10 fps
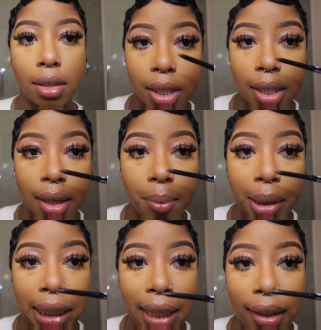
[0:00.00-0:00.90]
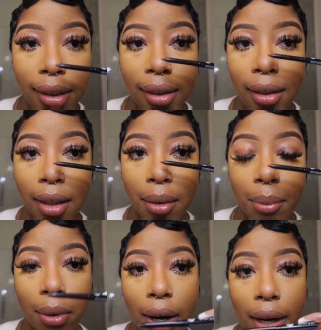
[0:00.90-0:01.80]
Just a plain
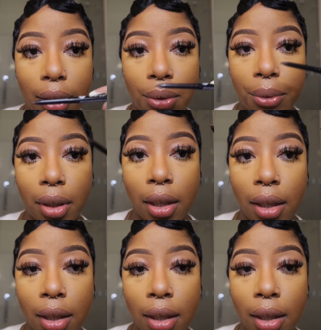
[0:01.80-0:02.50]
brown